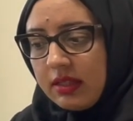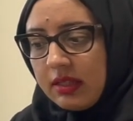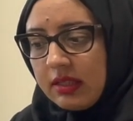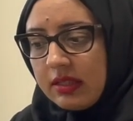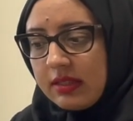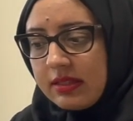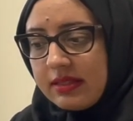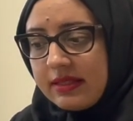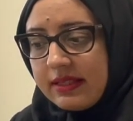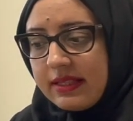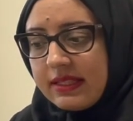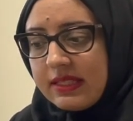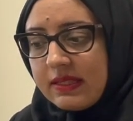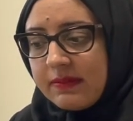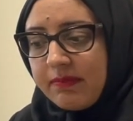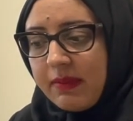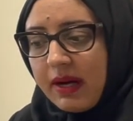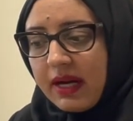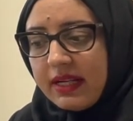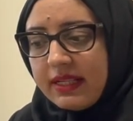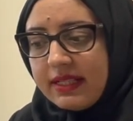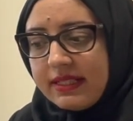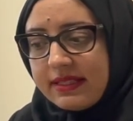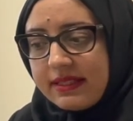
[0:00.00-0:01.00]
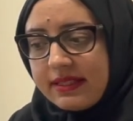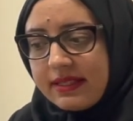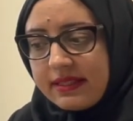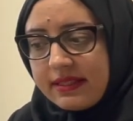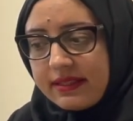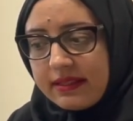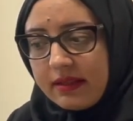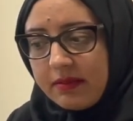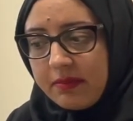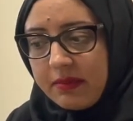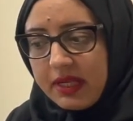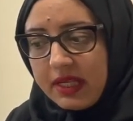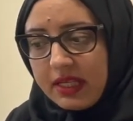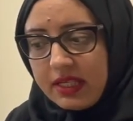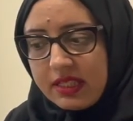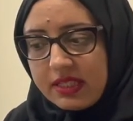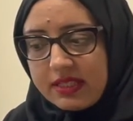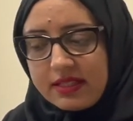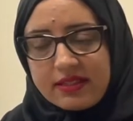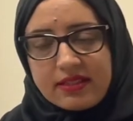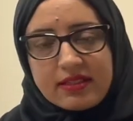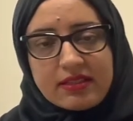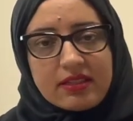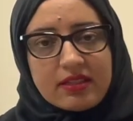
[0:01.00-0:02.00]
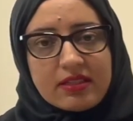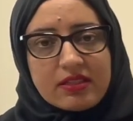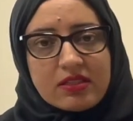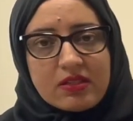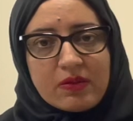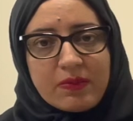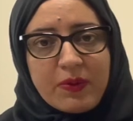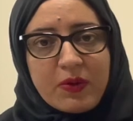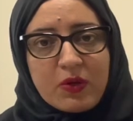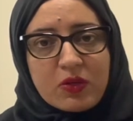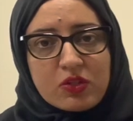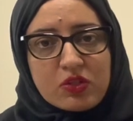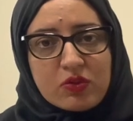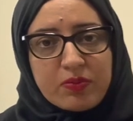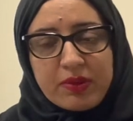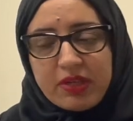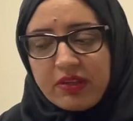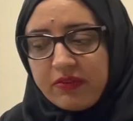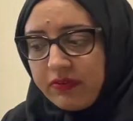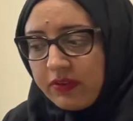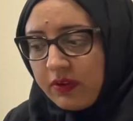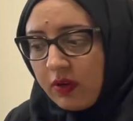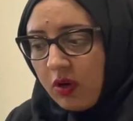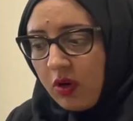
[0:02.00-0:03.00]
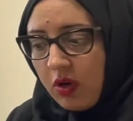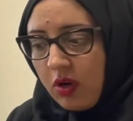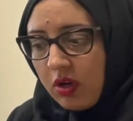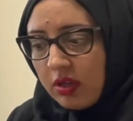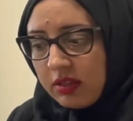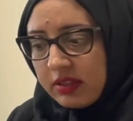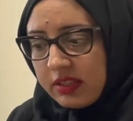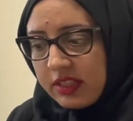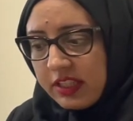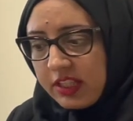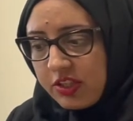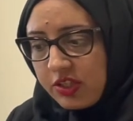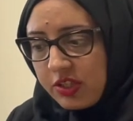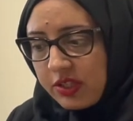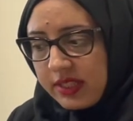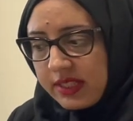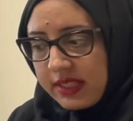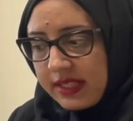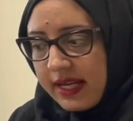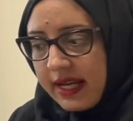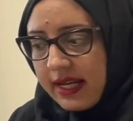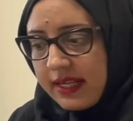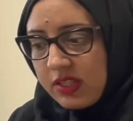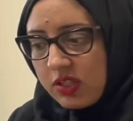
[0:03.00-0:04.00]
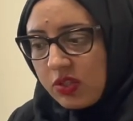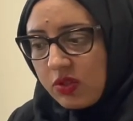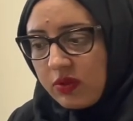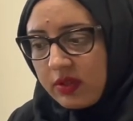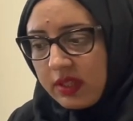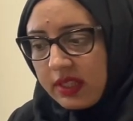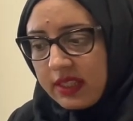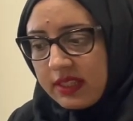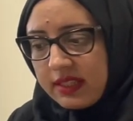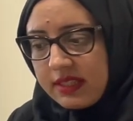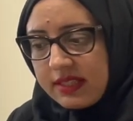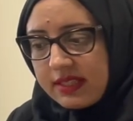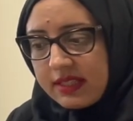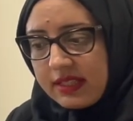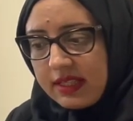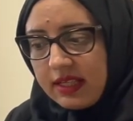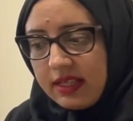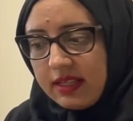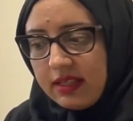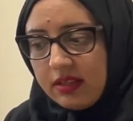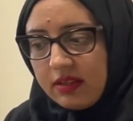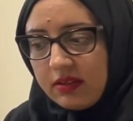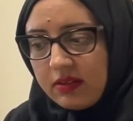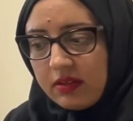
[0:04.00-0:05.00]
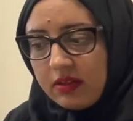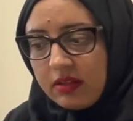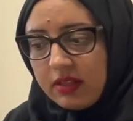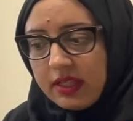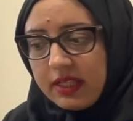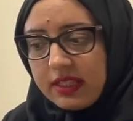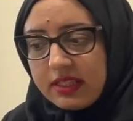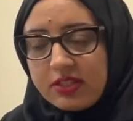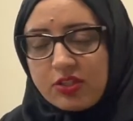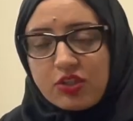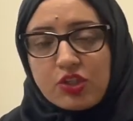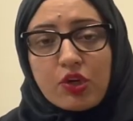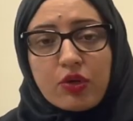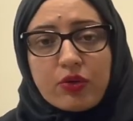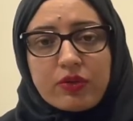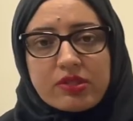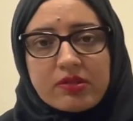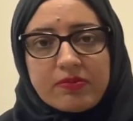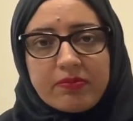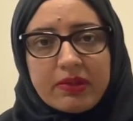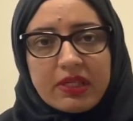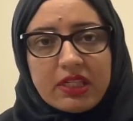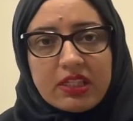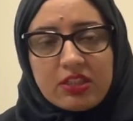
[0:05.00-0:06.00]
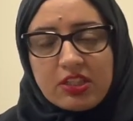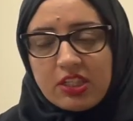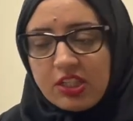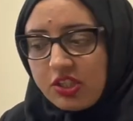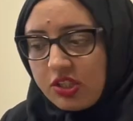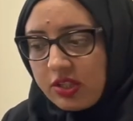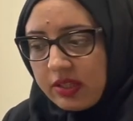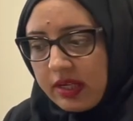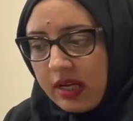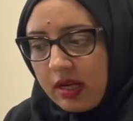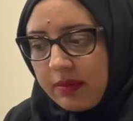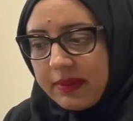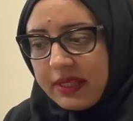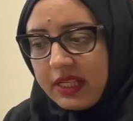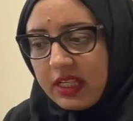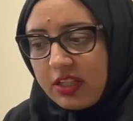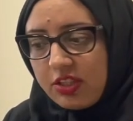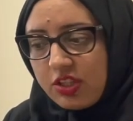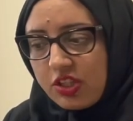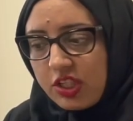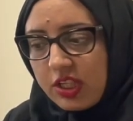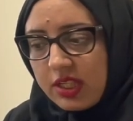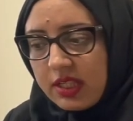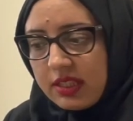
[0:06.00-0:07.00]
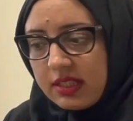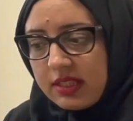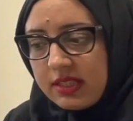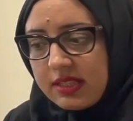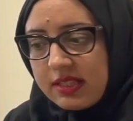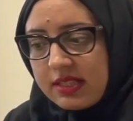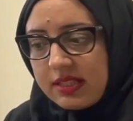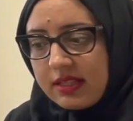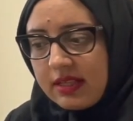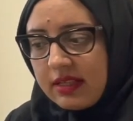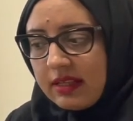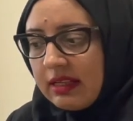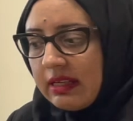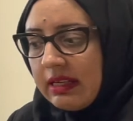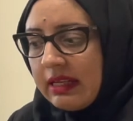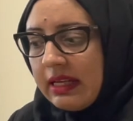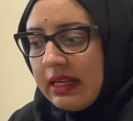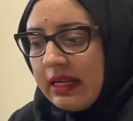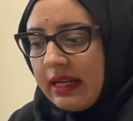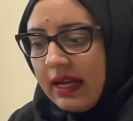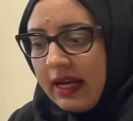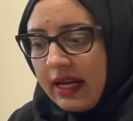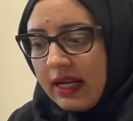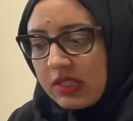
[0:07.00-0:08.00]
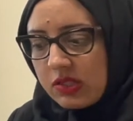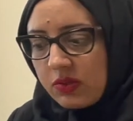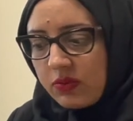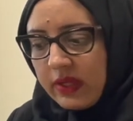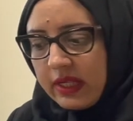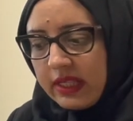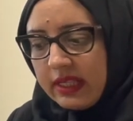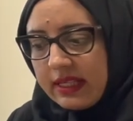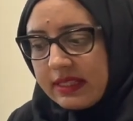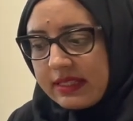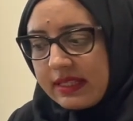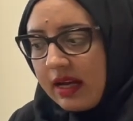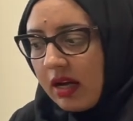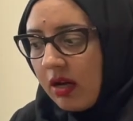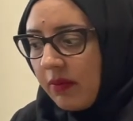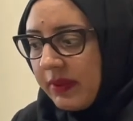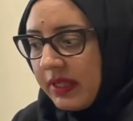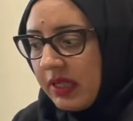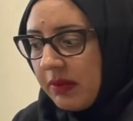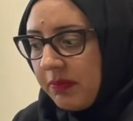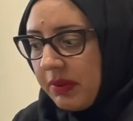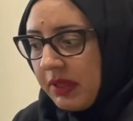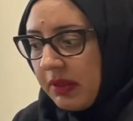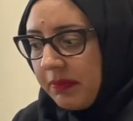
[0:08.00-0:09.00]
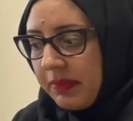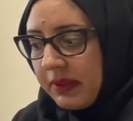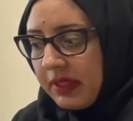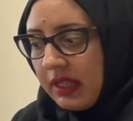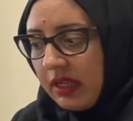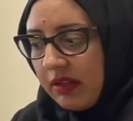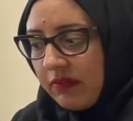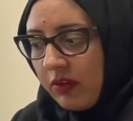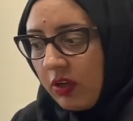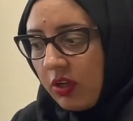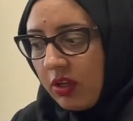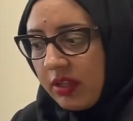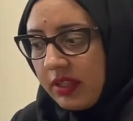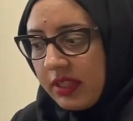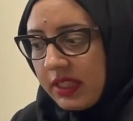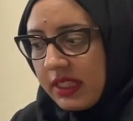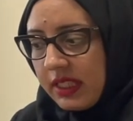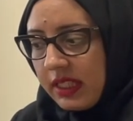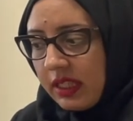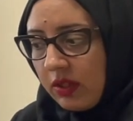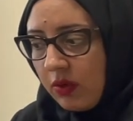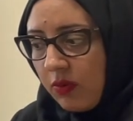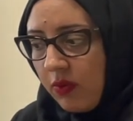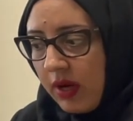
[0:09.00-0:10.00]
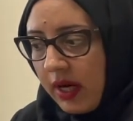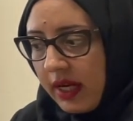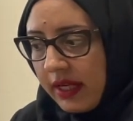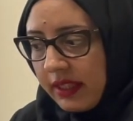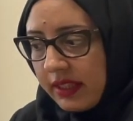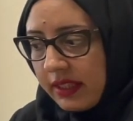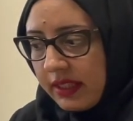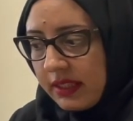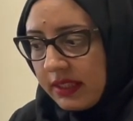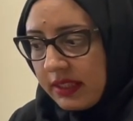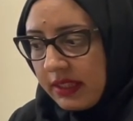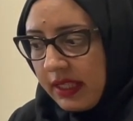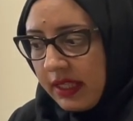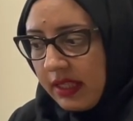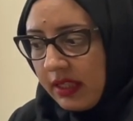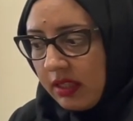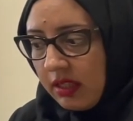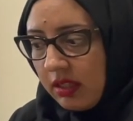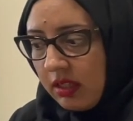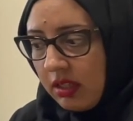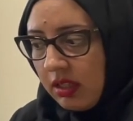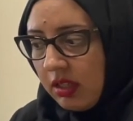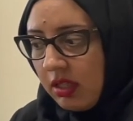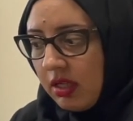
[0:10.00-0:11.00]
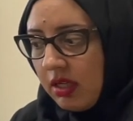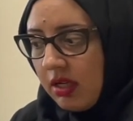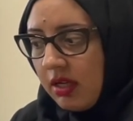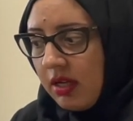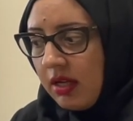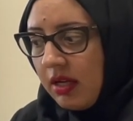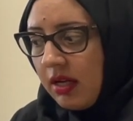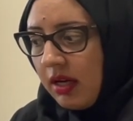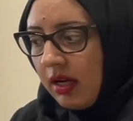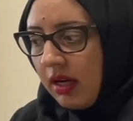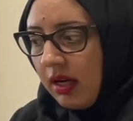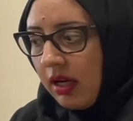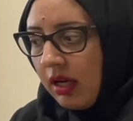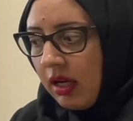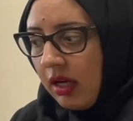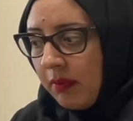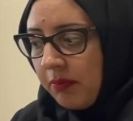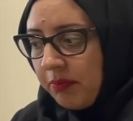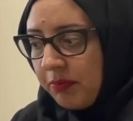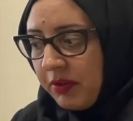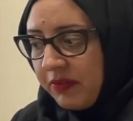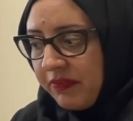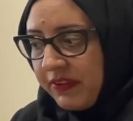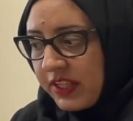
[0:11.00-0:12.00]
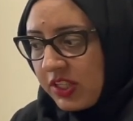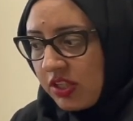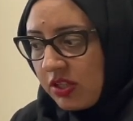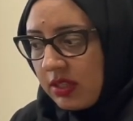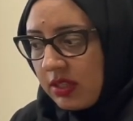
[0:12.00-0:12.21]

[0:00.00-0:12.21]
Since my system is supposed to be for all teachers, as you can see, it shows me teacher nominations, as well as how many people have already acquired their professional